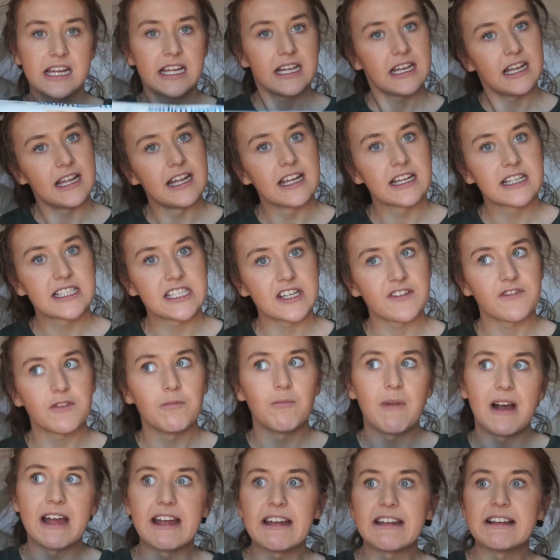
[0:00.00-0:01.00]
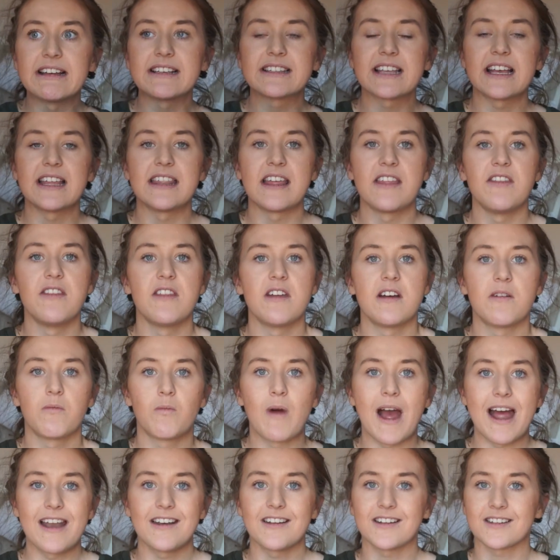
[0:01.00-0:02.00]
like different ways, and then the
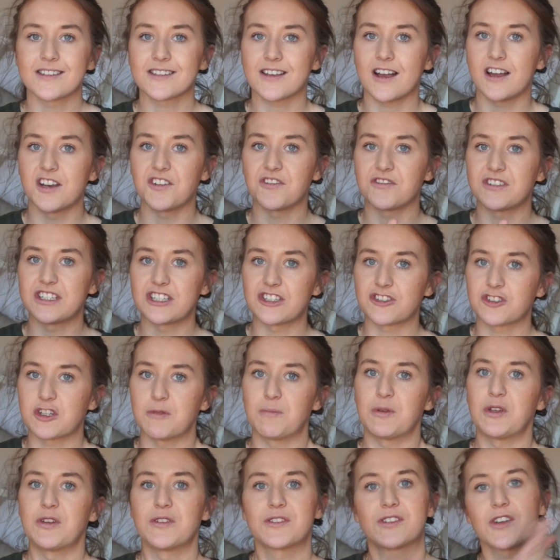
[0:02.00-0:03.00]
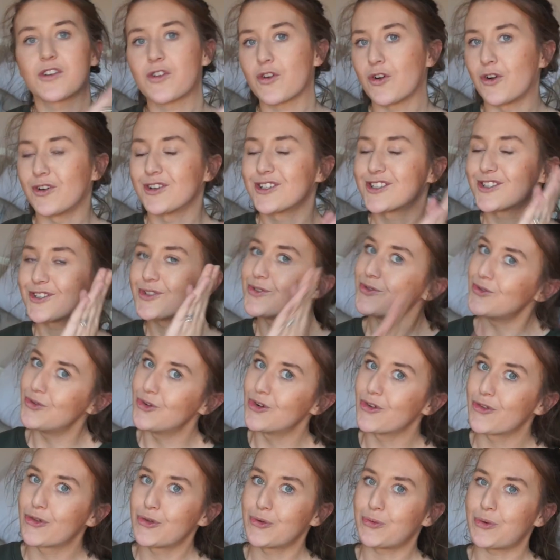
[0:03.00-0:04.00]
wetness kind of distributes across
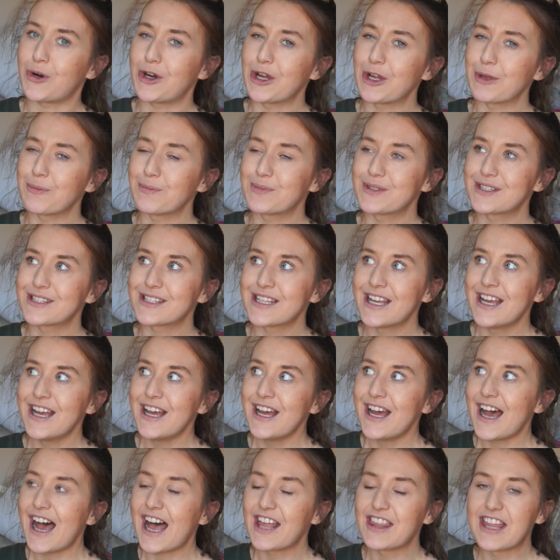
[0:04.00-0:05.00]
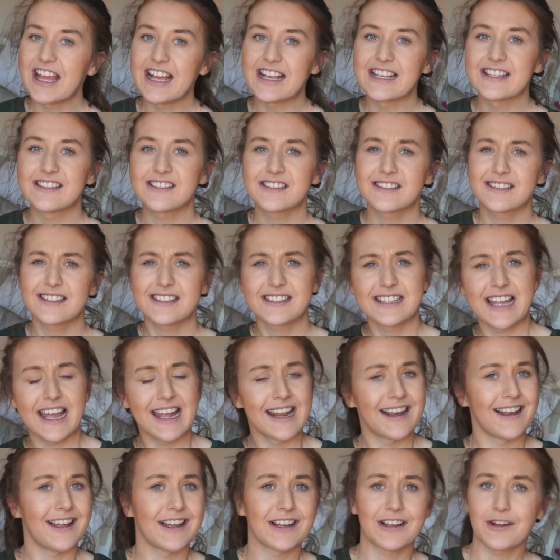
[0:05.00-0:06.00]
all of the wipes and they
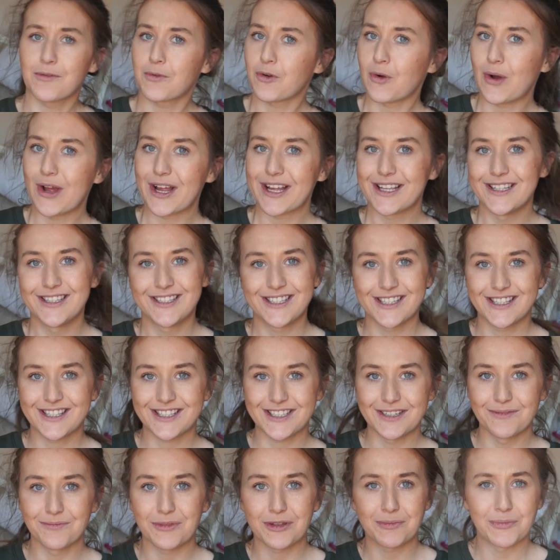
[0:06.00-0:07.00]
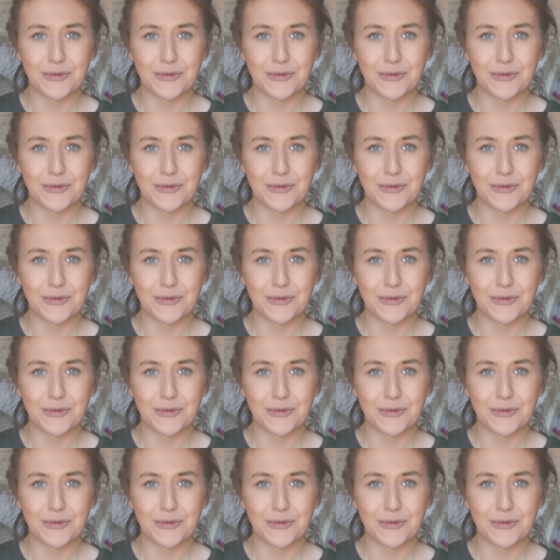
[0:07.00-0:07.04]
stay like quite consistent with